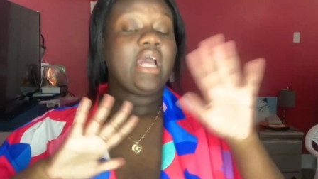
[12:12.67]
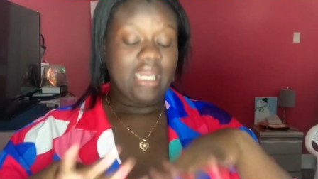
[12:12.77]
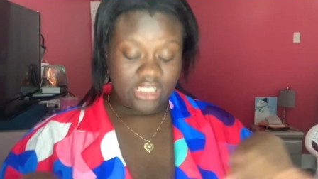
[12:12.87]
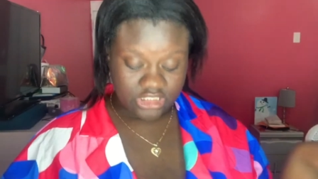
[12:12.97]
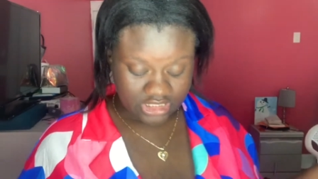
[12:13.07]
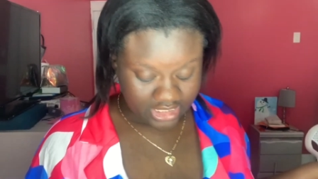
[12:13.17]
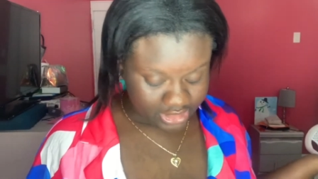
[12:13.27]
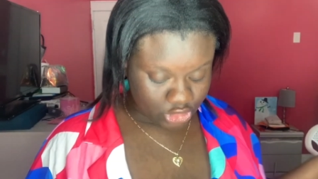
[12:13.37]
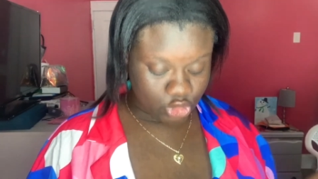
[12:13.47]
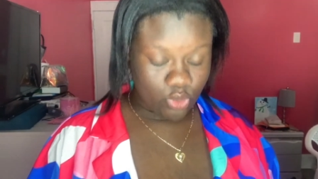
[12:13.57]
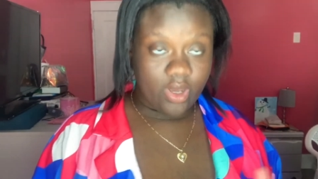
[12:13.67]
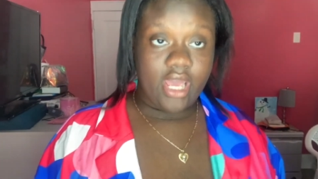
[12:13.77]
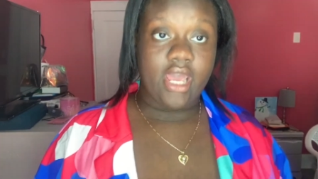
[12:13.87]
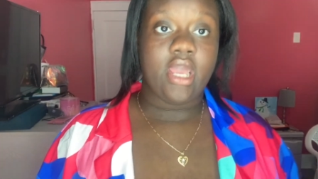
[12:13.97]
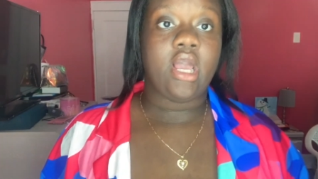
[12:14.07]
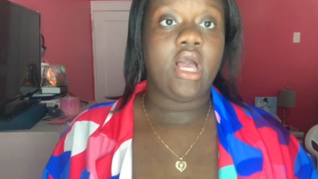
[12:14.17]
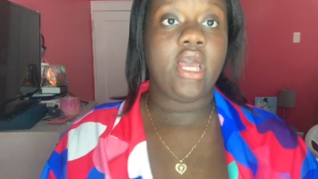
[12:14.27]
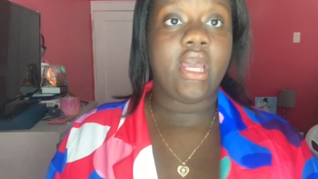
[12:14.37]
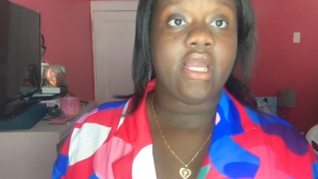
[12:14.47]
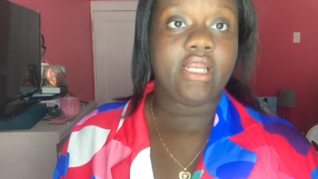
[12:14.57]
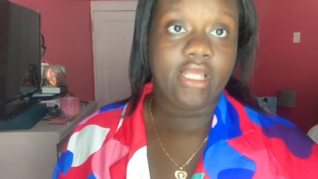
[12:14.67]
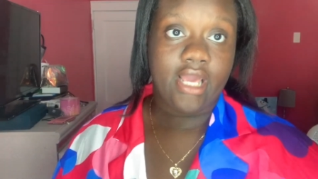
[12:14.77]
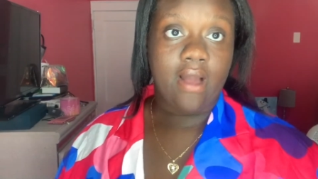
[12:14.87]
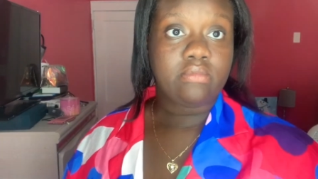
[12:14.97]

let's just get into it and yeah